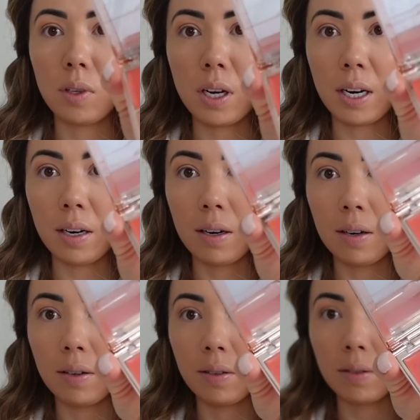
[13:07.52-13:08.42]
Okay.
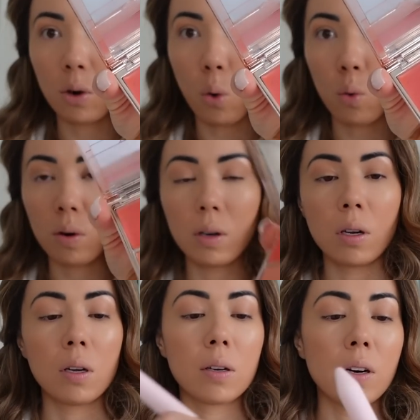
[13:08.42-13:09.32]
I'm
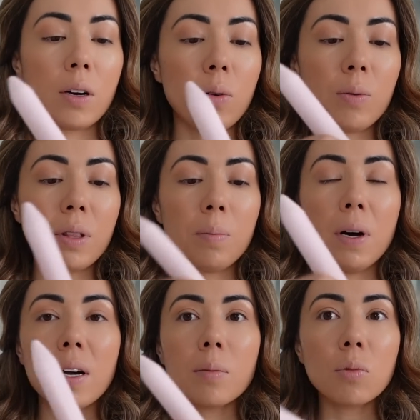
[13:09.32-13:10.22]
gonna go in with the
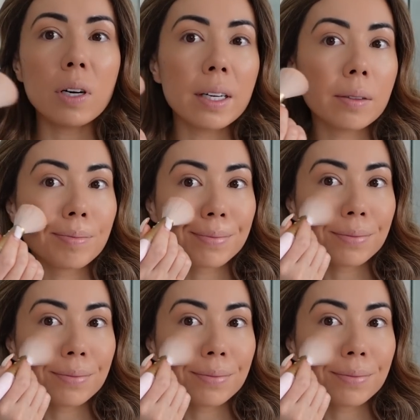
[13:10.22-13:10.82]
bottom one.